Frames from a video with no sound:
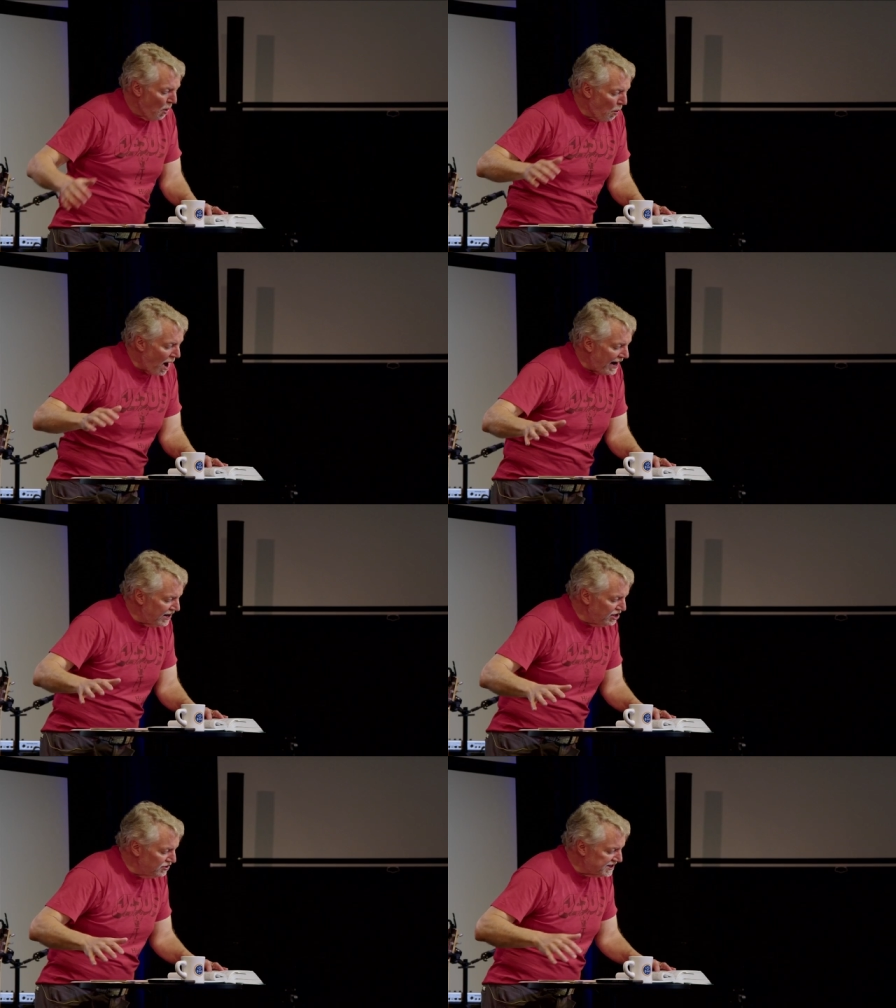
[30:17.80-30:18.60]
why
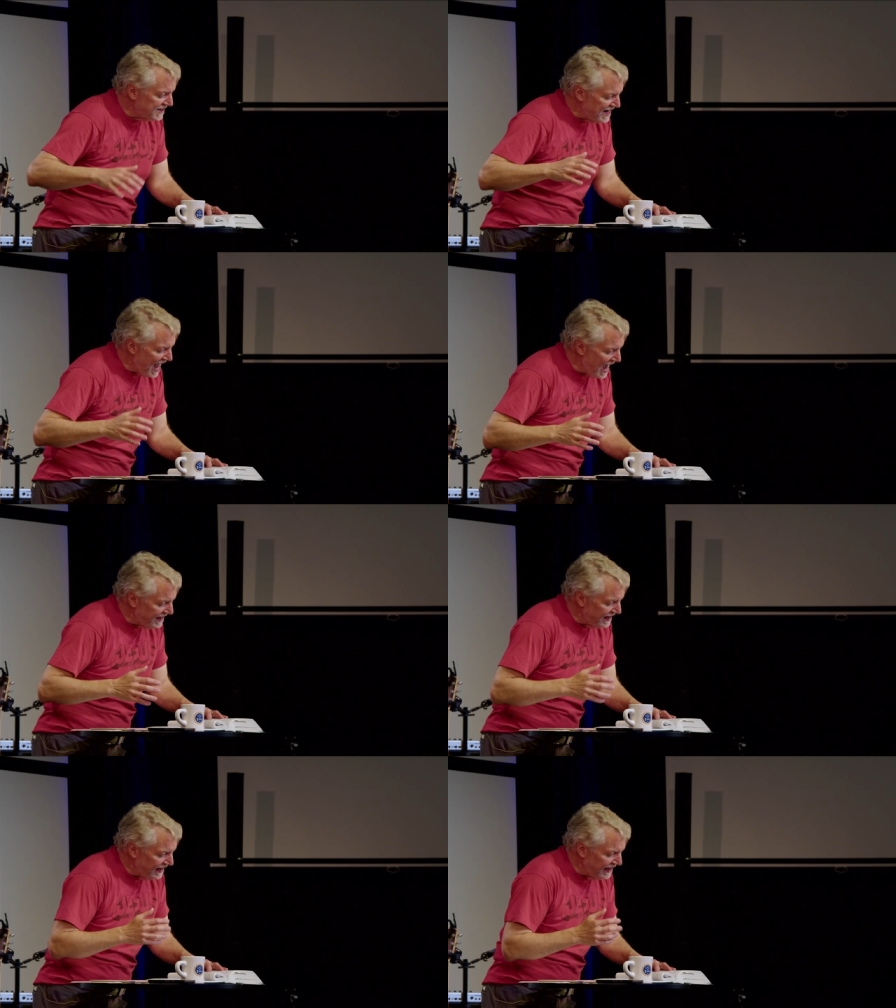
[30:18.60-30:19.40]
are you
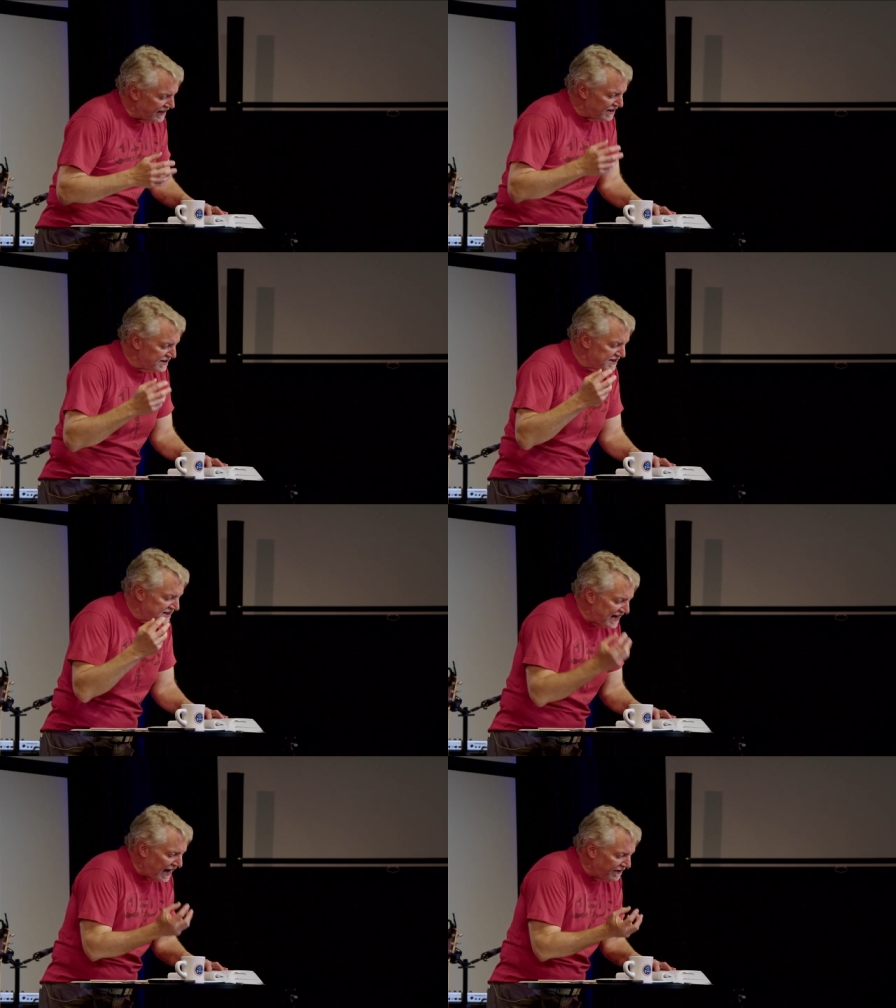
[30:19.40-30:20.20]
standing here
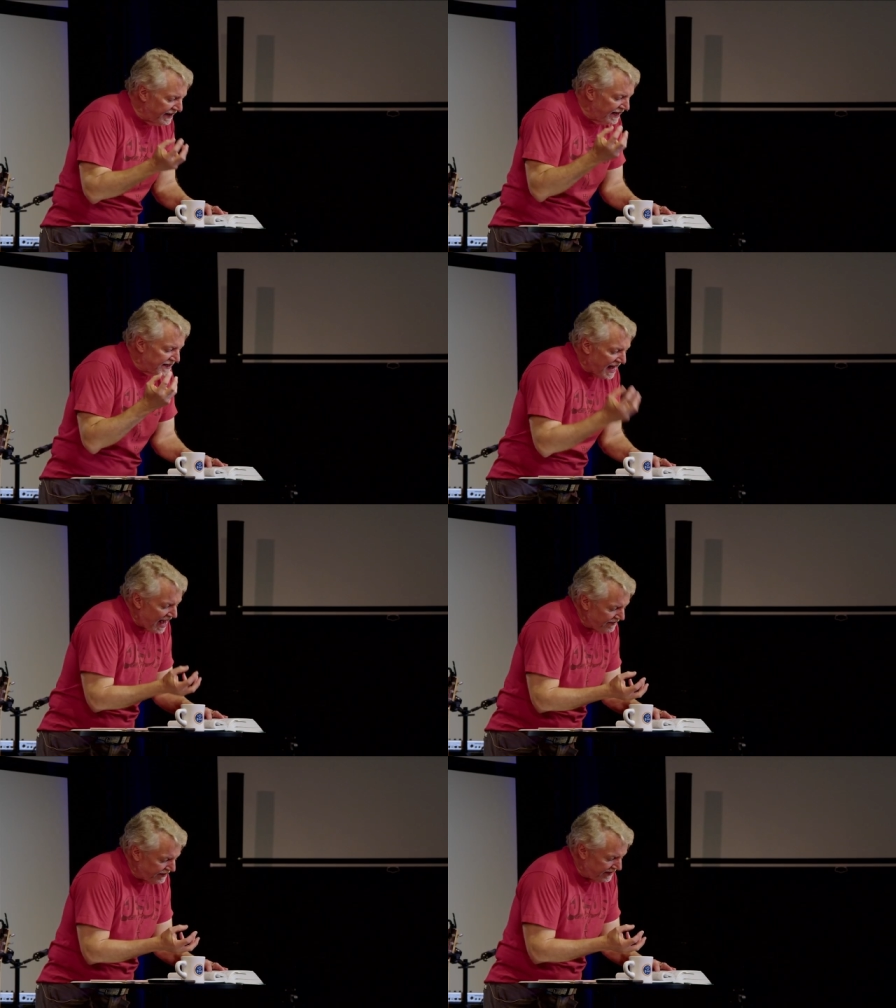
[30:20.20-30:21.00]
staring into
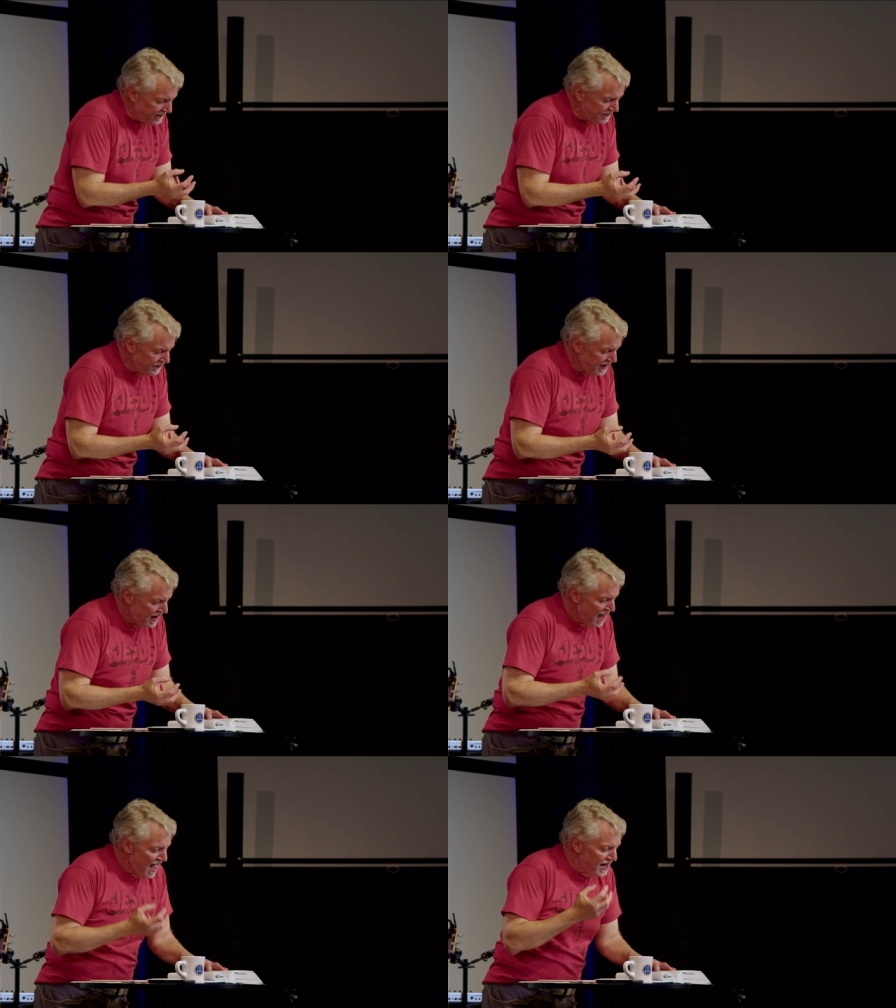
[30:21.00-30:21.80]
heaven?
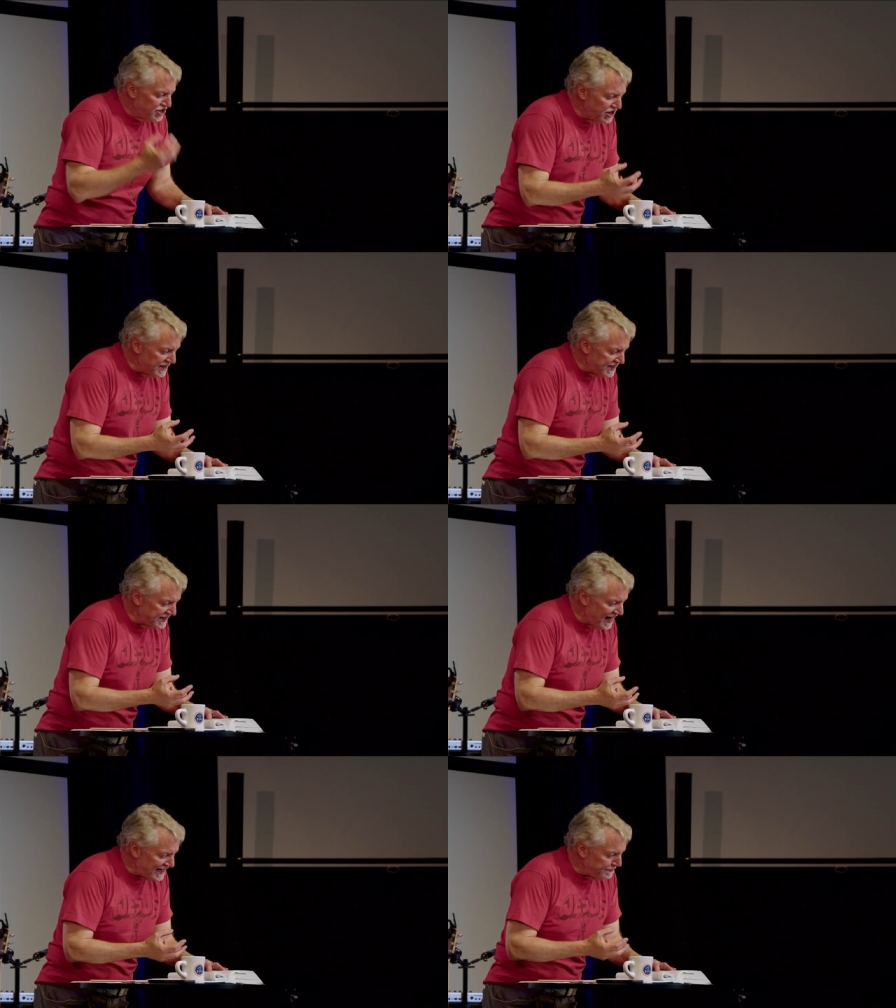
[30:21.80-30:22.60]

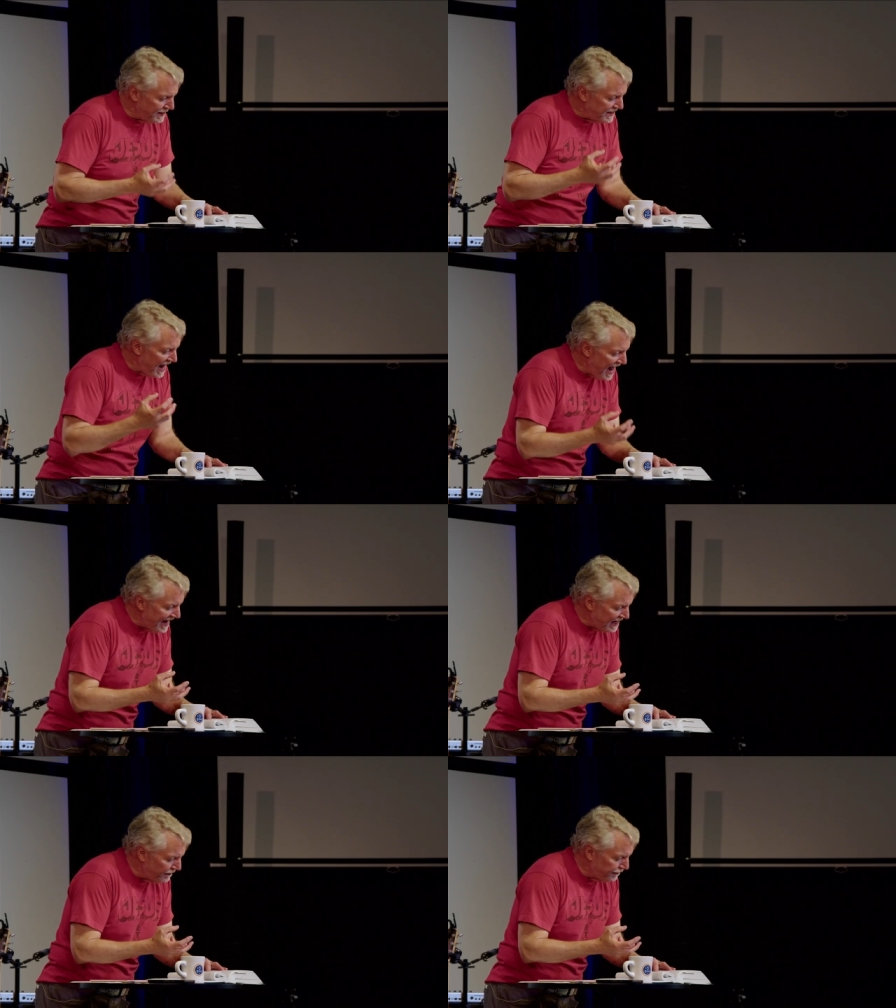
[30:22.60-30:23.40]
Jesus has been
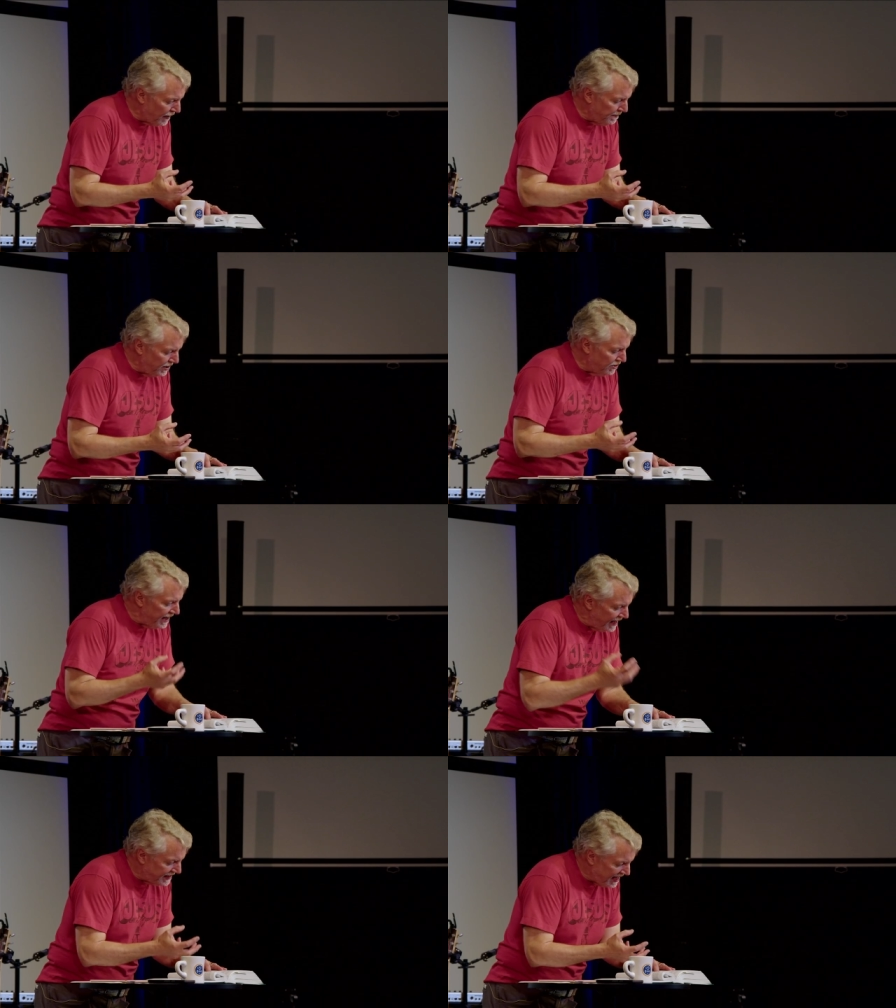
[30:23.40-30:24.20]
taken from you
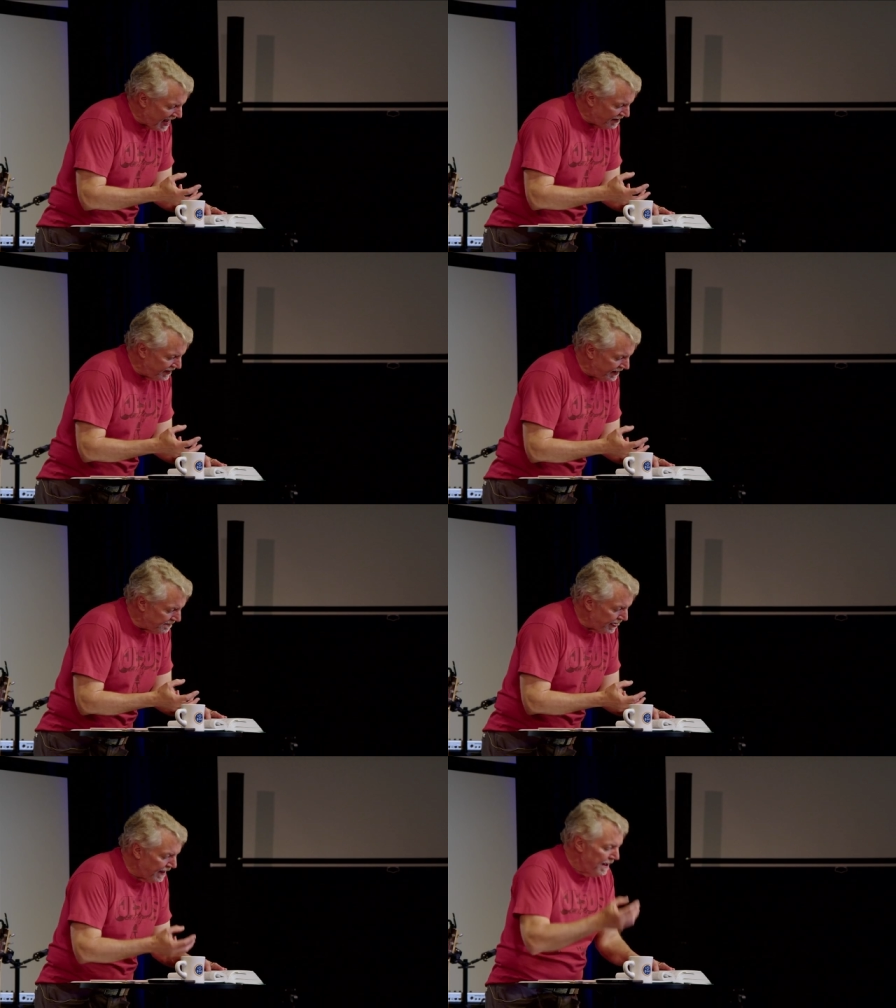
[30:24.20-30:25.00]
into
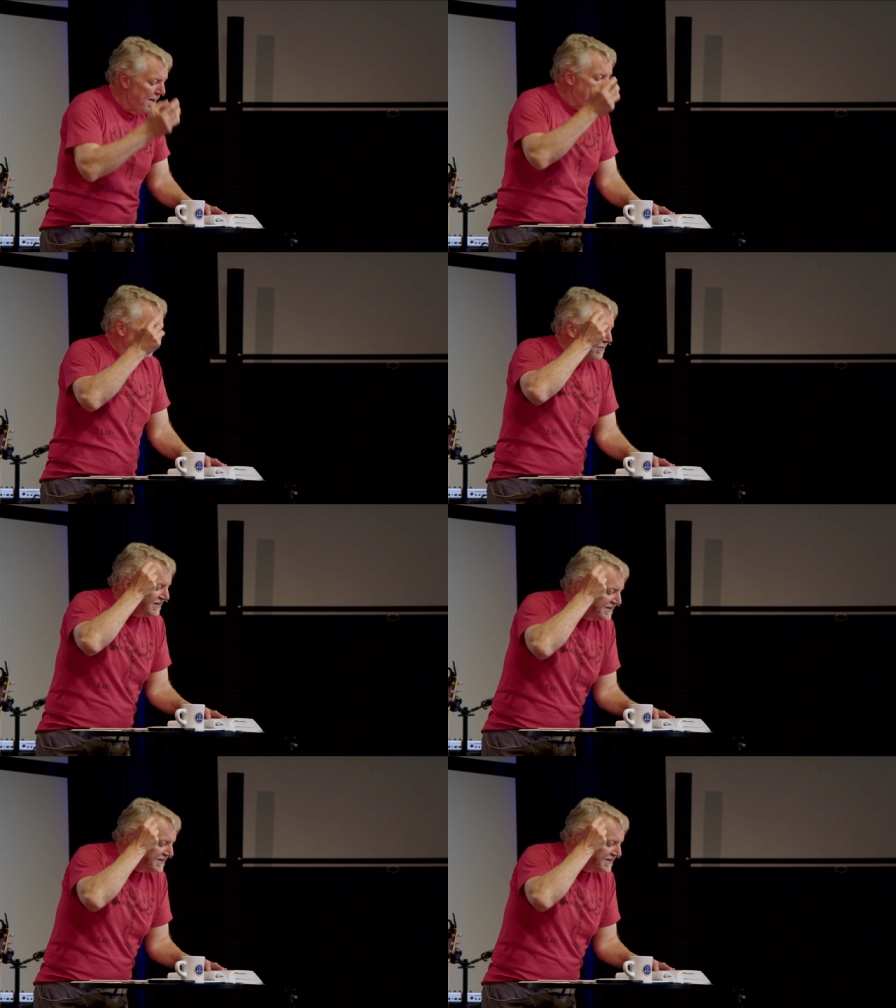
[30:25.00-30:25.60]
heaven, but